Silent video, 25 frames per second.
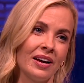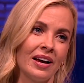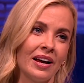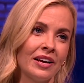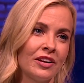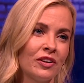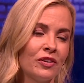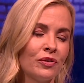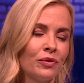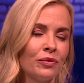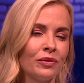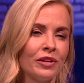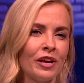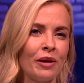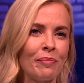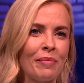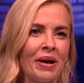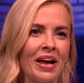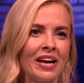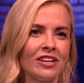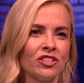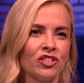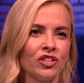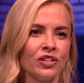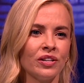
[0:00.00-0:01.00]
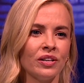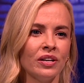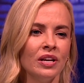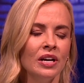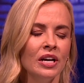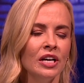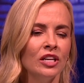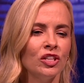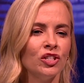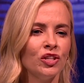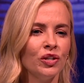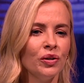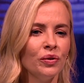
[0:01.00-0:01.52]
I could only imagine.
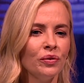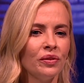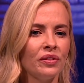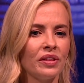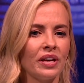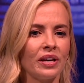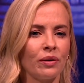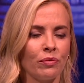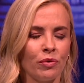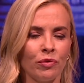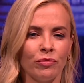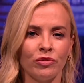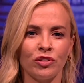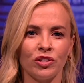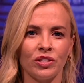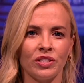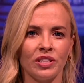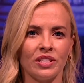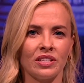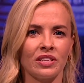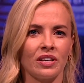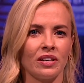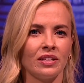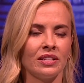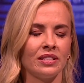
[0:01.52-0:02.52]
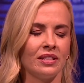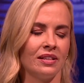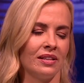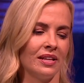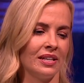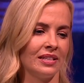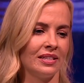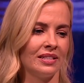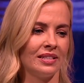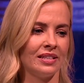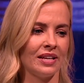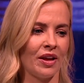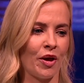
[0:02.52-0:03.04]
Do you think, we were just discussing
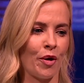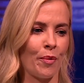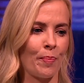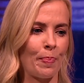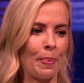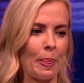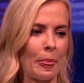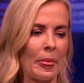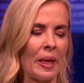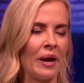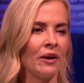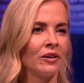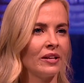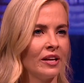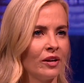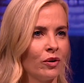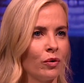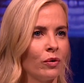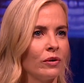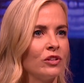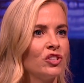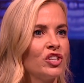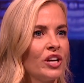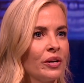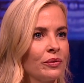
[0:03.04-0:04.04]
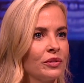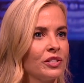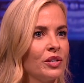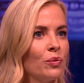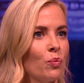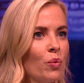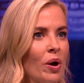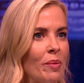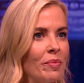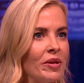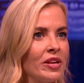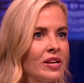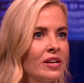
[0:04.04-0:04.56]
this earlier on, Chelsea
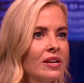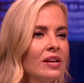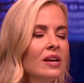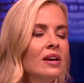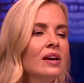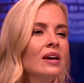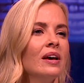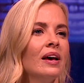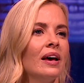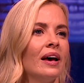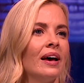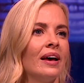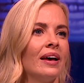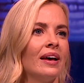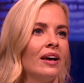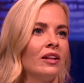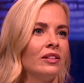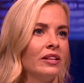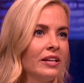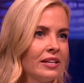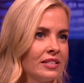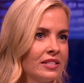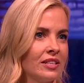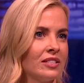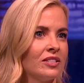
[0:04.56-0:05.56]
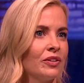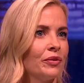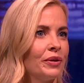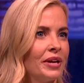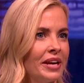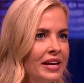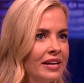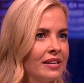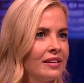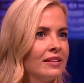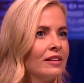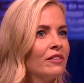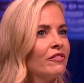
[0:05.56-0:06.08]
women, Alexis
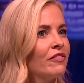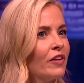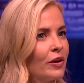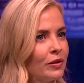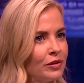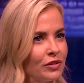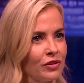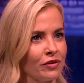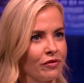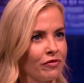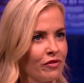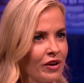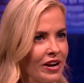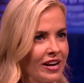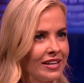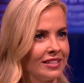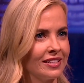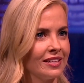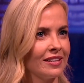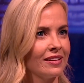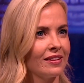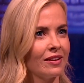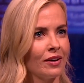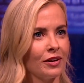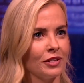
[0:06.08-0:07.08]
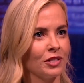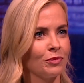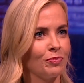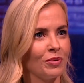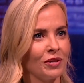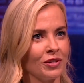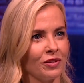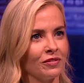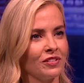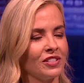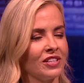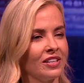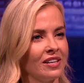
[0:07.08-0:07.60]
Ohane, the founder of Reddit, the
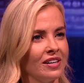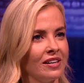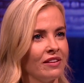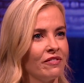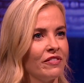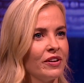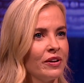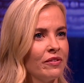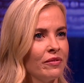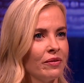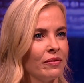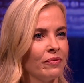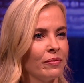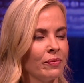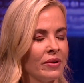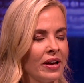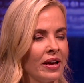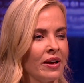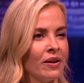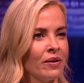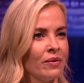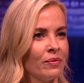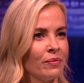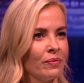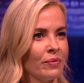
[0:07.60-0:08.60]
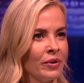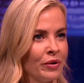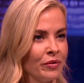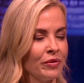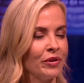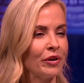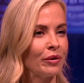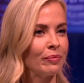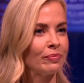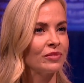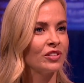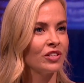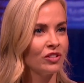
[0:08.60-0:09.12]
husband of Serena
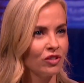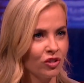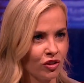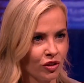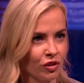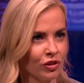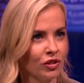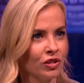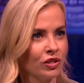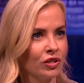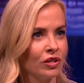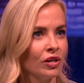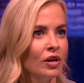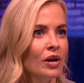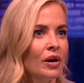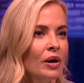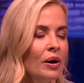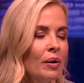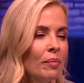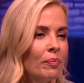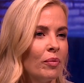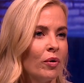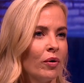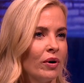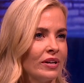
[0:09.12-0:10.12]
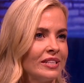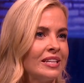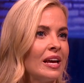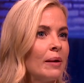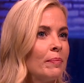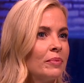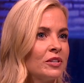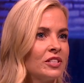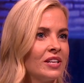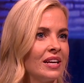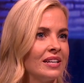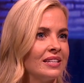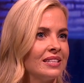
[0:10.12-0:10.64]
Williams, has just bought a
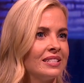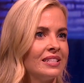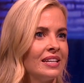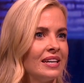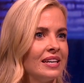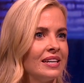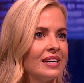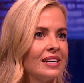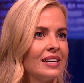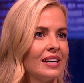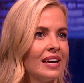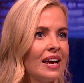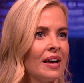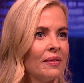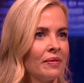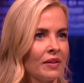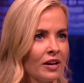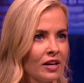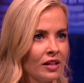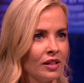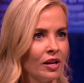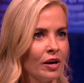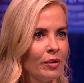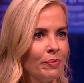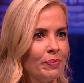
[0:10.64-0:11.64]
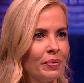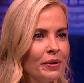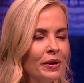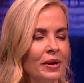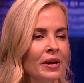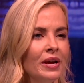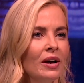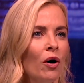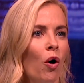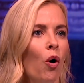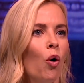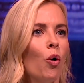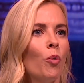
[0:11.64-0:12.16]
10% stake in the club,
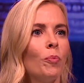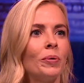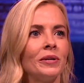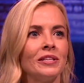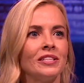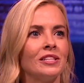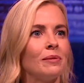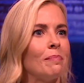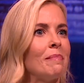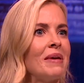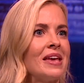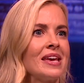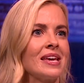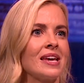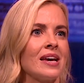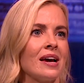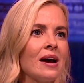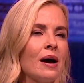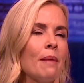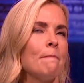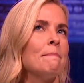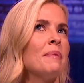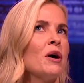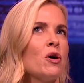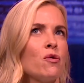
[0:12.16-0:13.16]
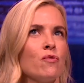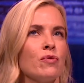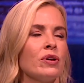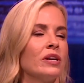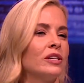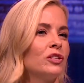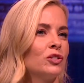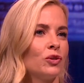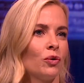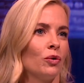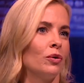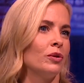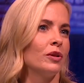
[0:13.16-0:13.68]
hoping to make it $1
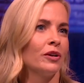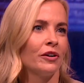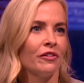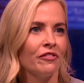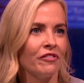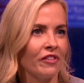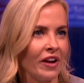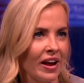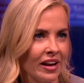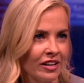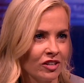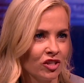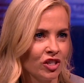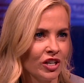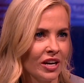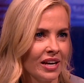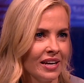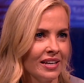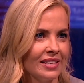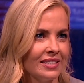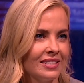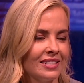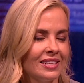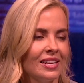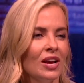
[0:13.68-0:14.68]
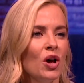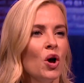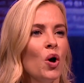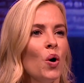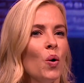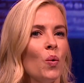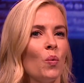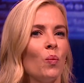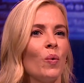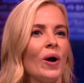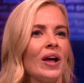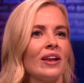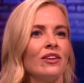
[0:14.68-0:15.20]
billion franchise.
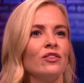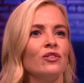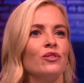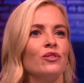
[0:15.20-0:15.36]
Yeah. When